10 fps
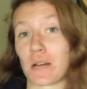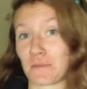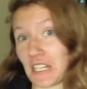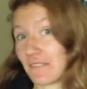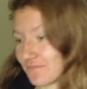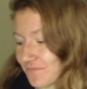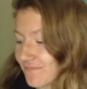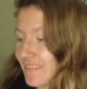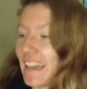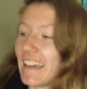option
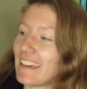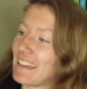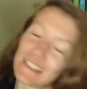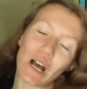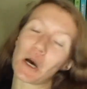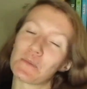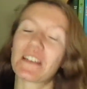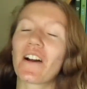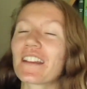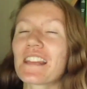is I'll Be
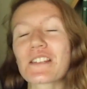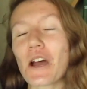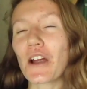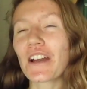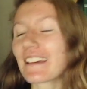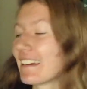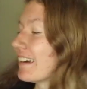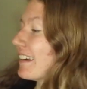Gone in the Dark.